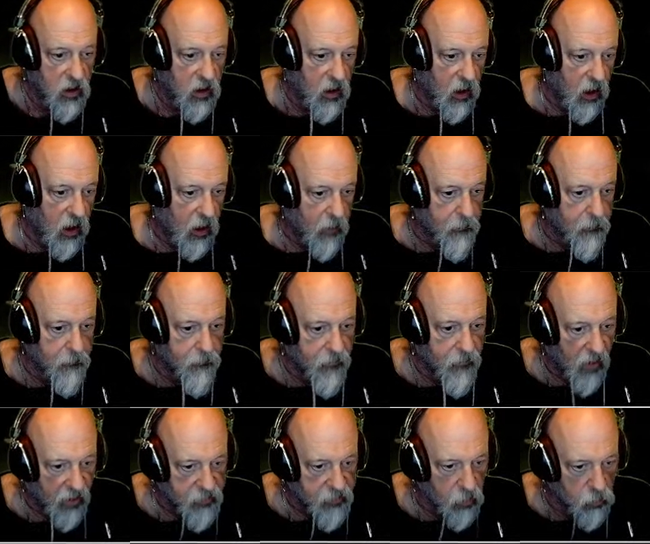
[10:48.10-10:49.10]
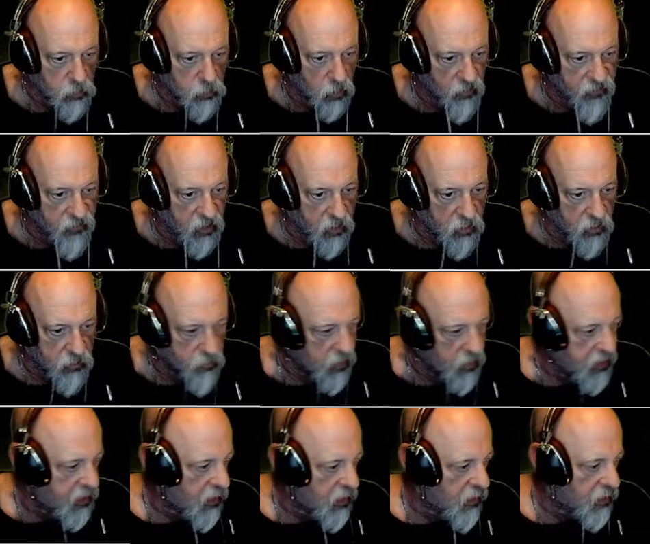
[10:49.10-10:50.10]
I don't know if you can
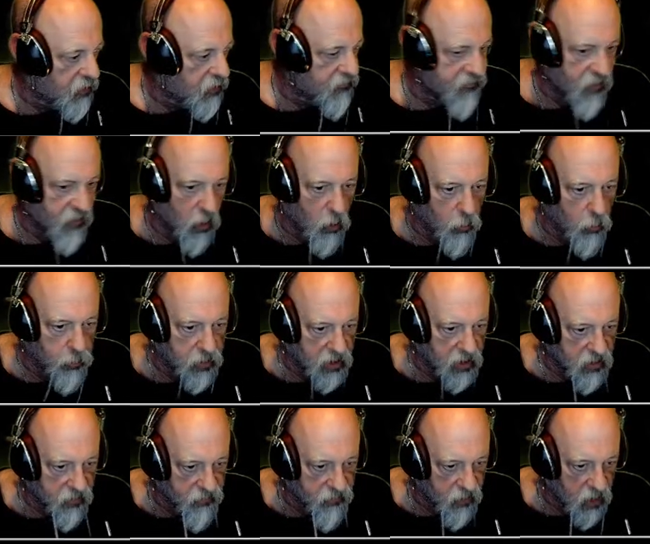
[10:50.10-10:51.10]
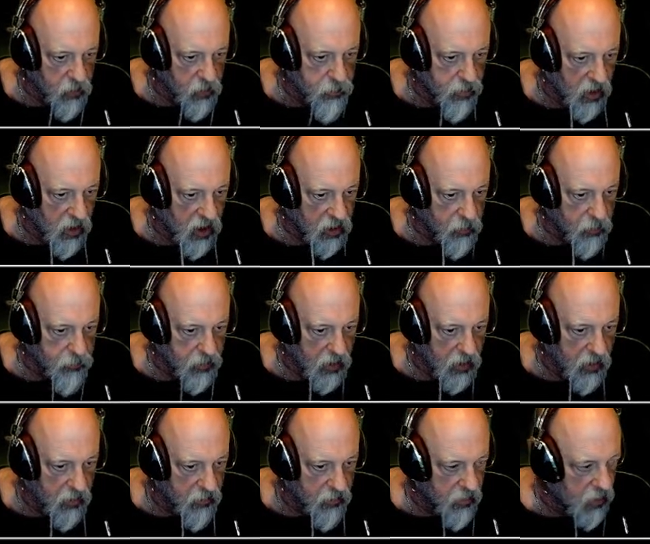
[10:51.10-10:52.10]
read it on a phone, but at the very bottom
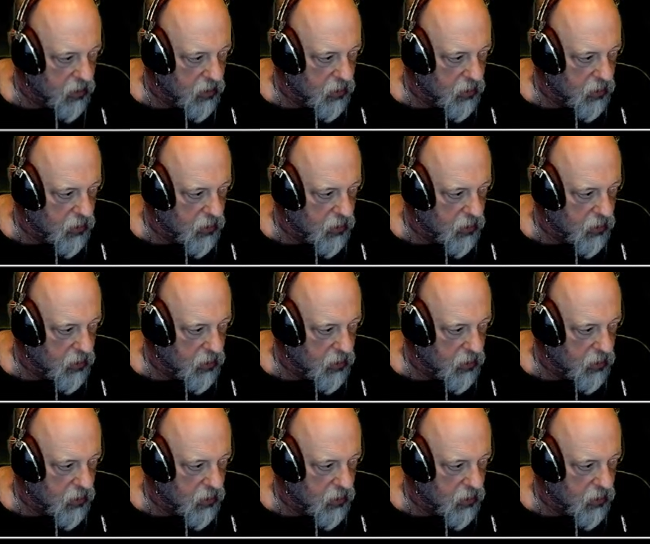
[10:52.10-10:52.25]
there,